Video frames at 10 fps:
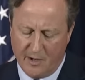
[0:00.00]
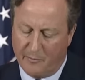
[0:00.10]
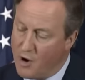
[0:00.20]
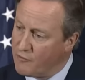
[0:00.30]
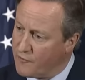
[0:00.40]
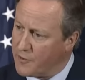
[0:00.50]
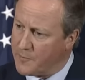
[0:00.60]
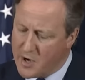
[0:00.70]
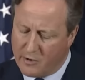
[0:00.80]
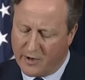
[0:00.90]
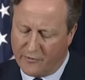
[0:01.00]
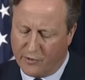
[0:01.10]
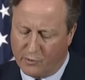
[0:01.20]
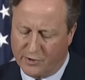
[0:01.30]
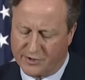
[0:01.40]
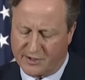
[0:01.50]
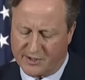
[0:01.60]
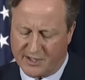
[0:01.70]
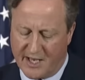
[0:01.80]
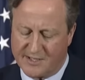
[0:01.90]
both for the period that was
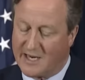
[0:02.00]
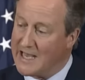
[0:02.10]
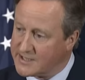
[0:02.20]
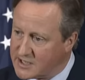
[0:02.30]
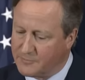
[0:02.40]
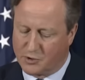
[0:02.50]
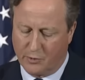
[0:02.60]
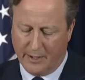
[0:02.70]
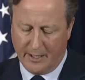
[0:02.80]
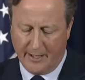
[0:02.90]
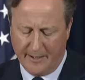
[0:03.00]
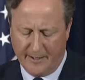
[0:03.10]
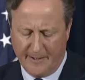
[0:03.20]
assessed and subsequently.